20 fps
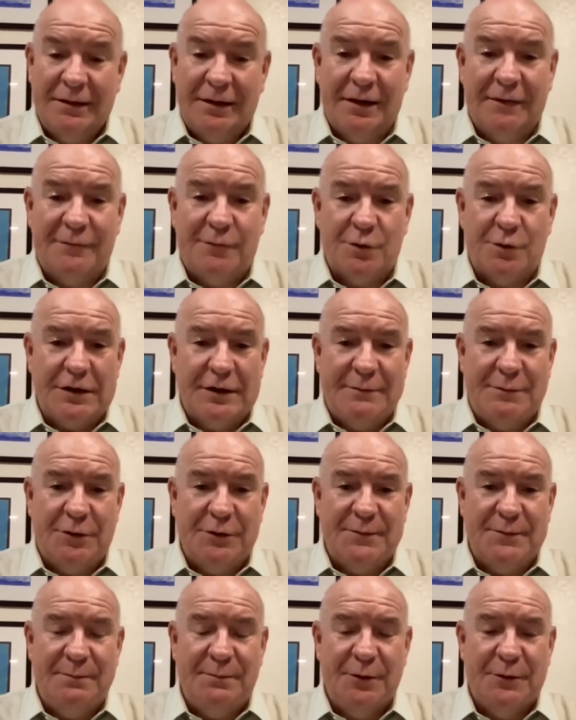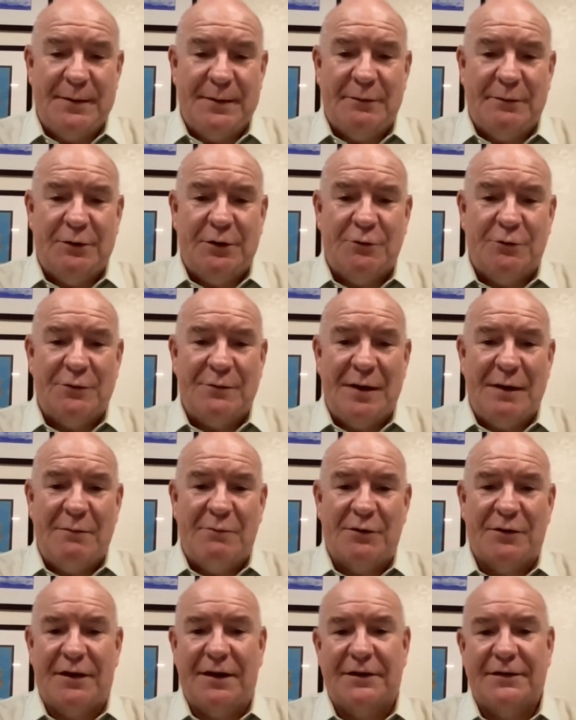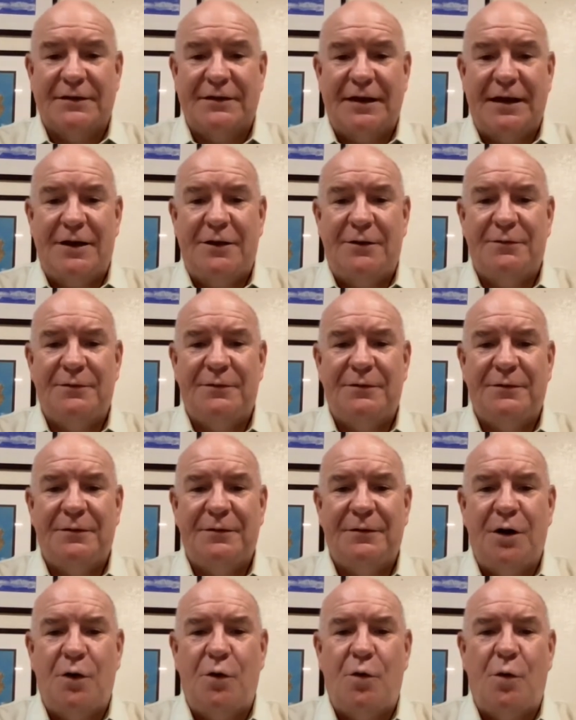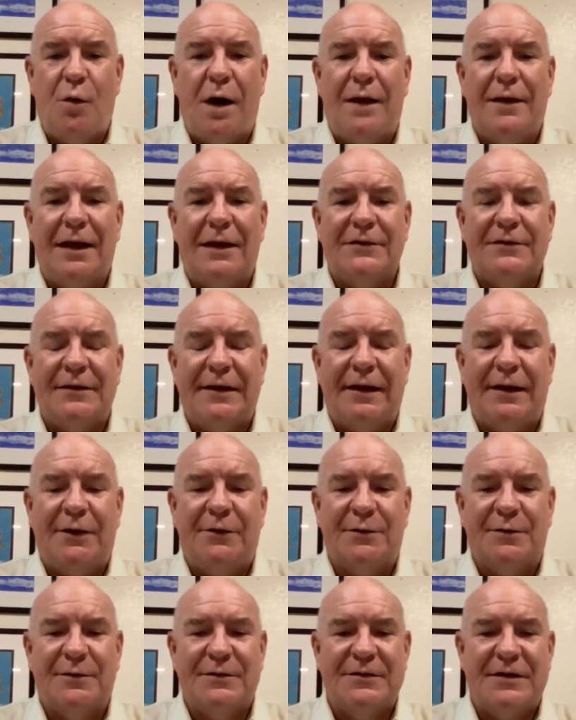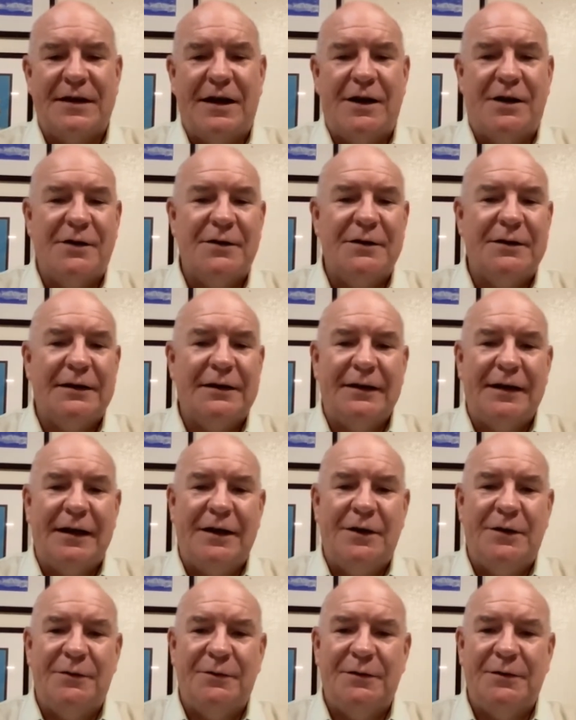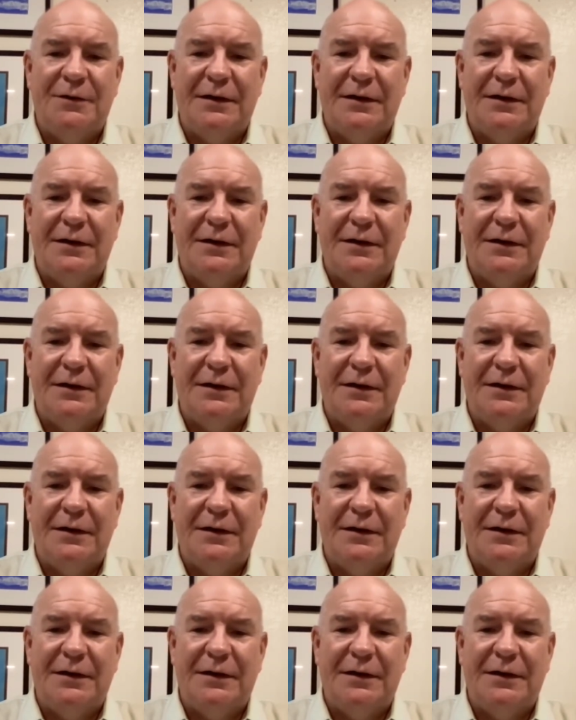Unfortunately, most people don't remember this. They don't know why that sailor is there, and they don't.